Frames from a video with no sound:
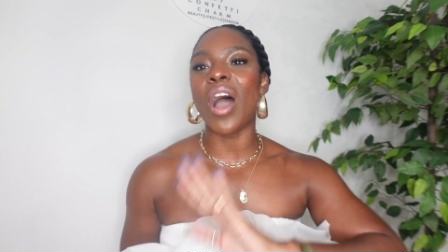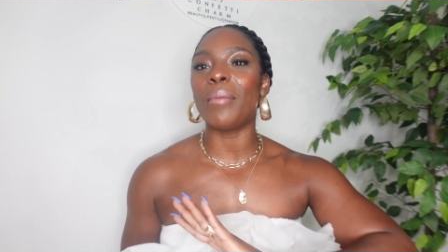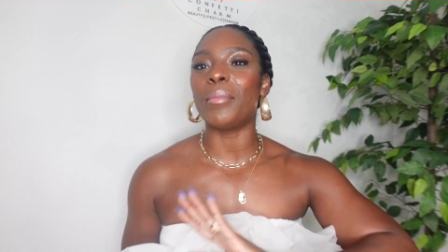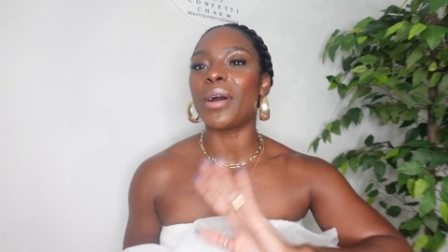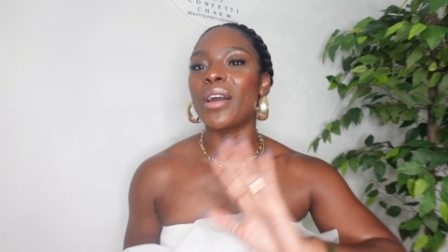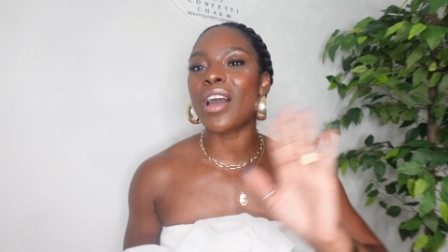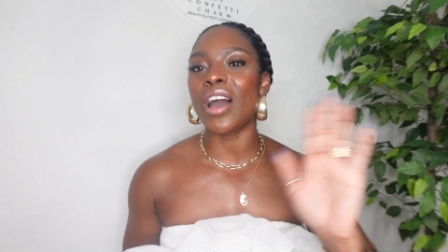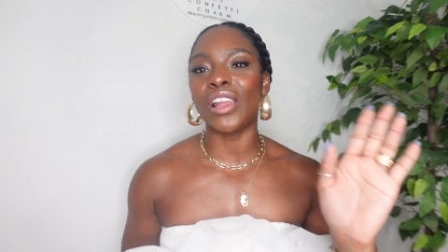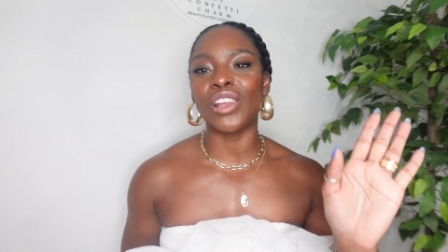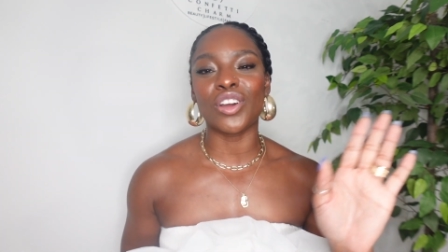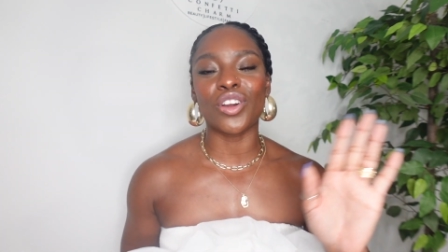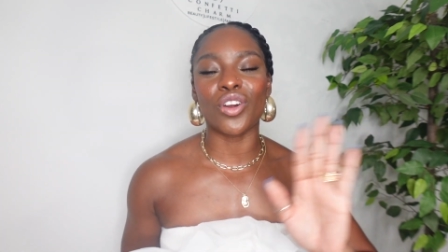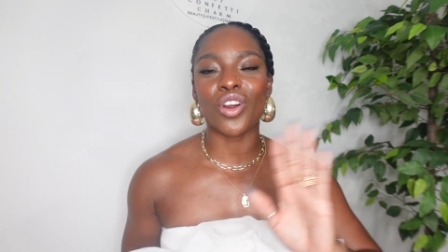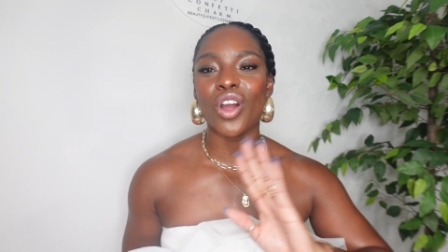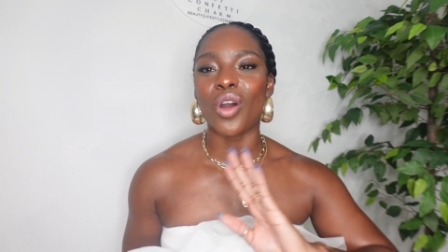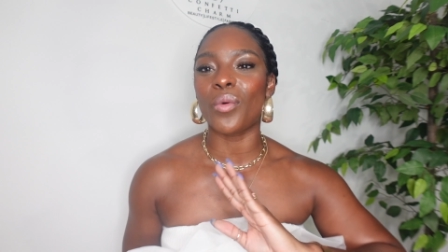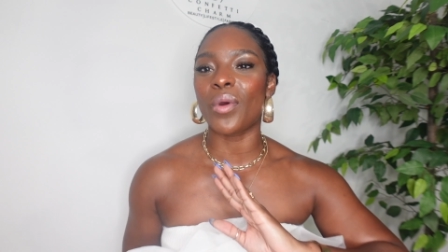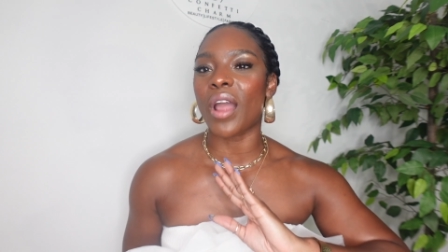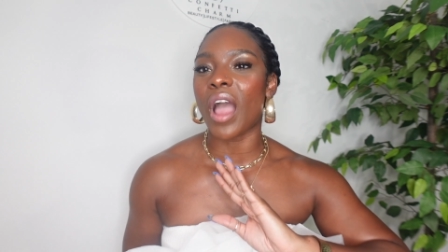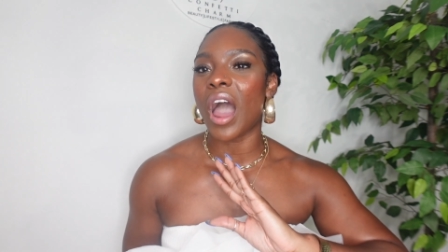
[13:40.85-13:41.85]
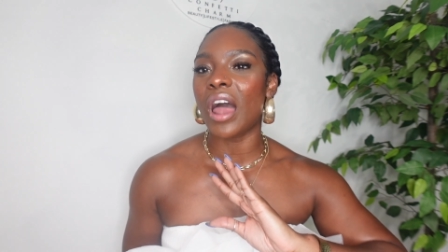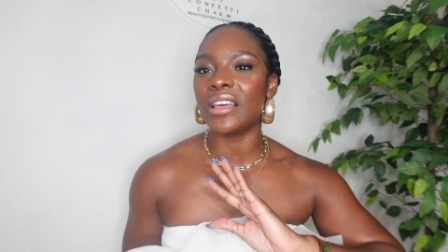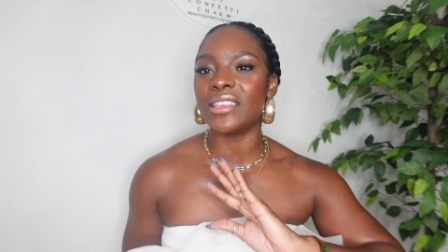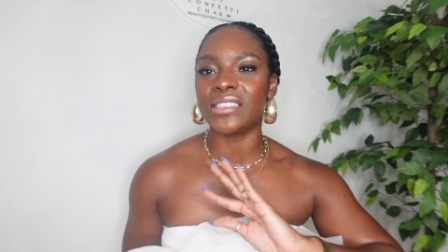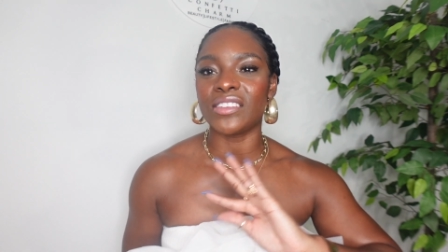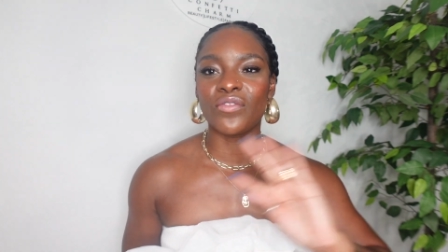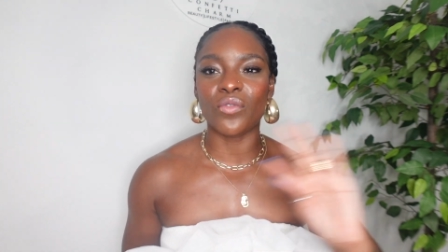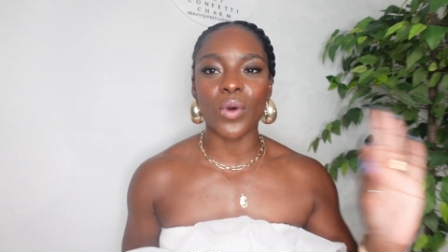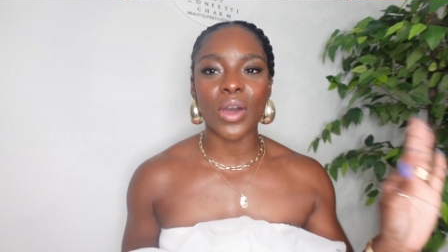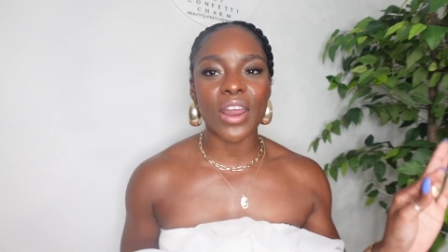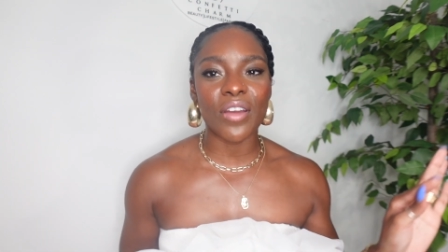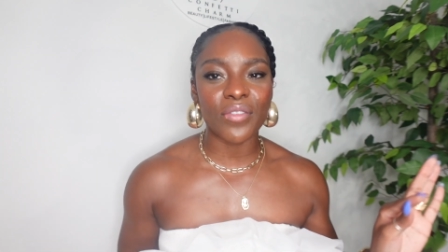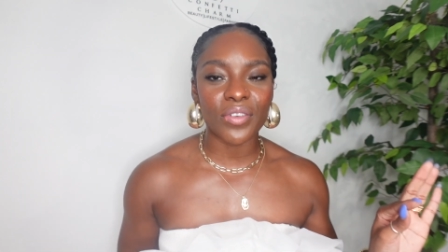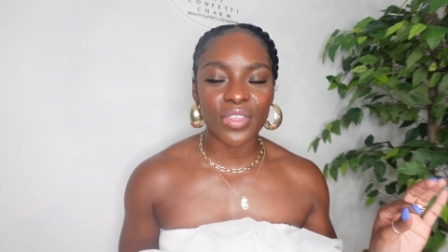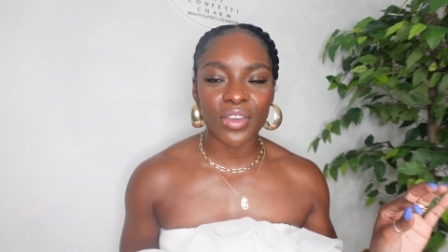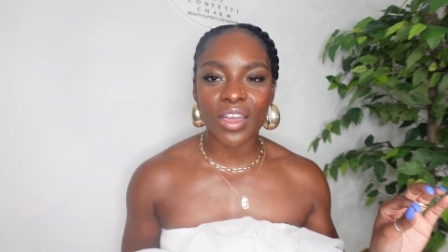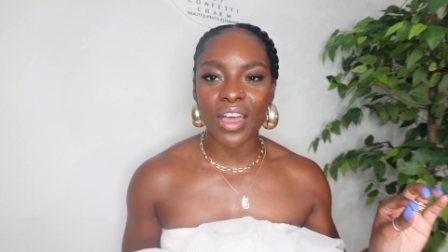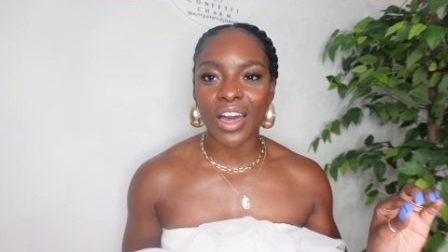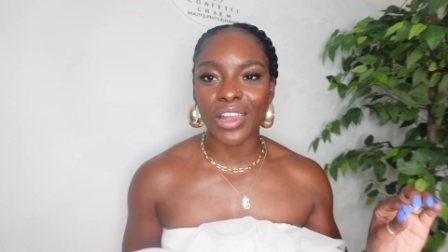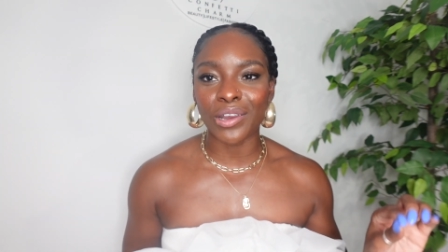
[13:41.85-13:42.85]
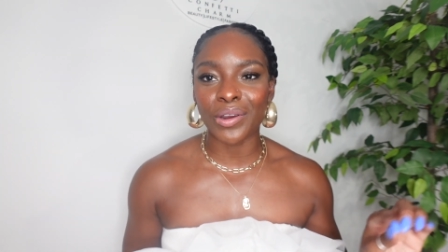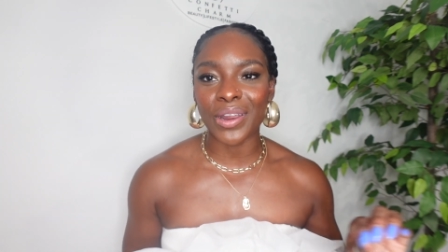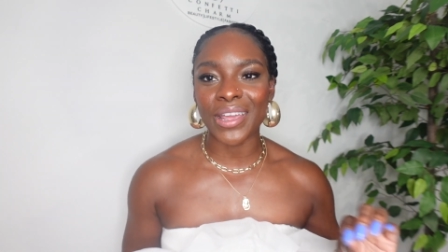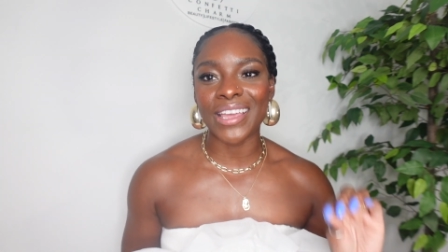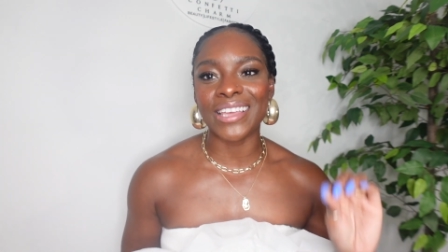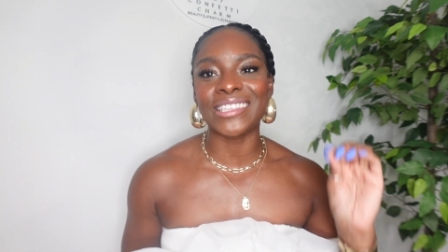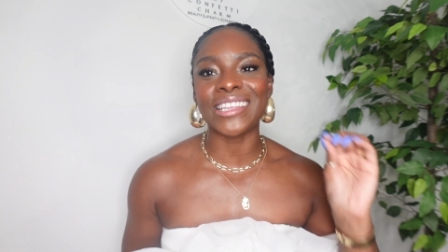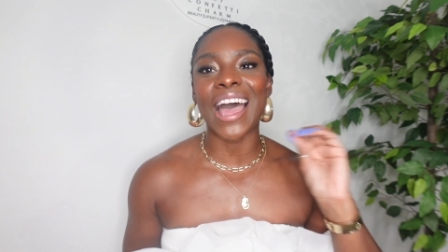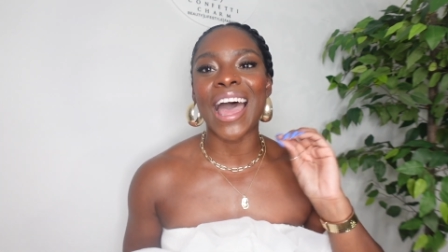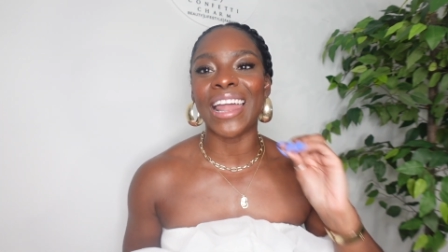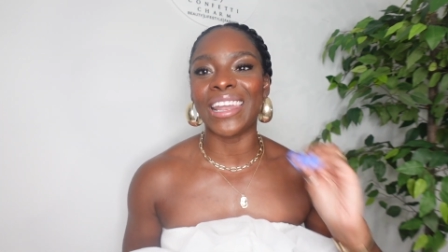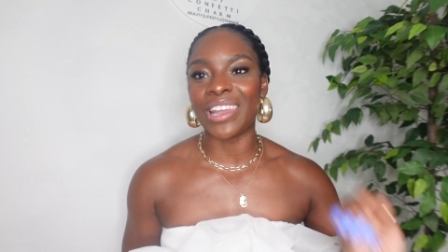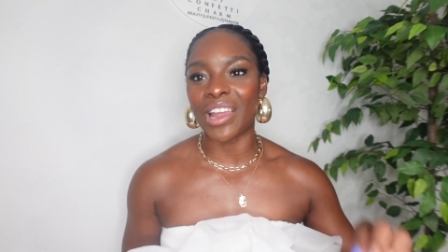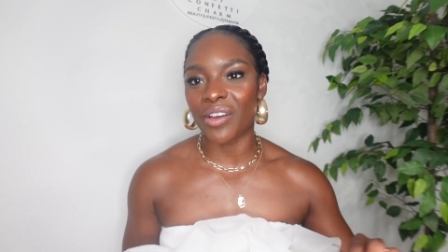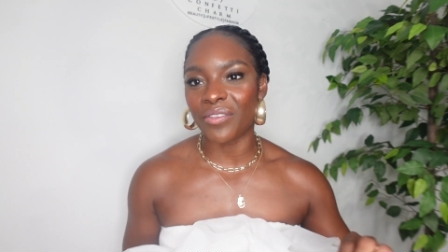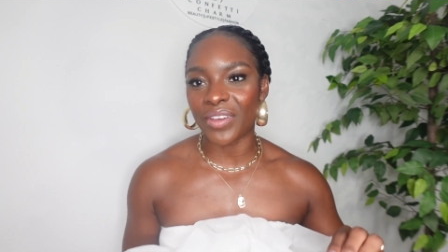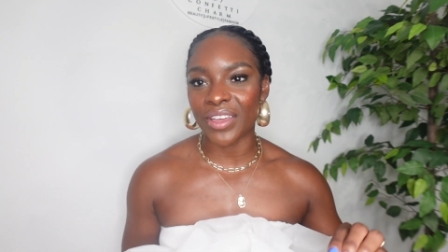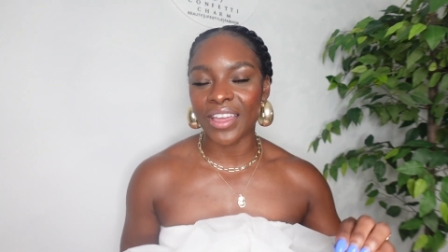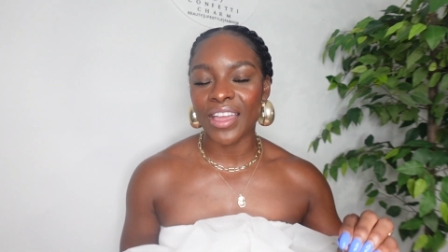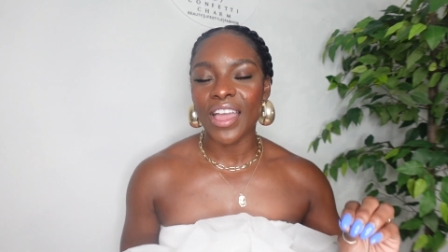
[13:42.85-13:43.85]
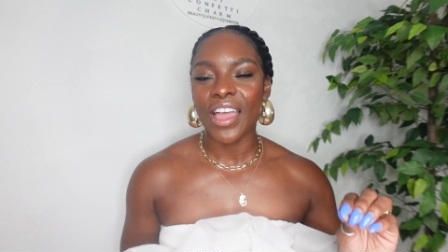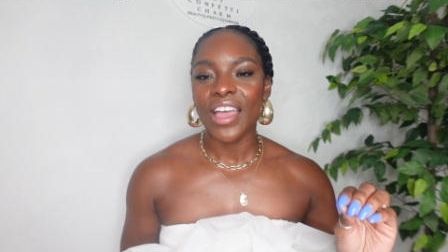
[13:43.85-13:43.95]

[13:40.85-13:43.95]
I'm a color girl regardless of whatever the color is. I love it.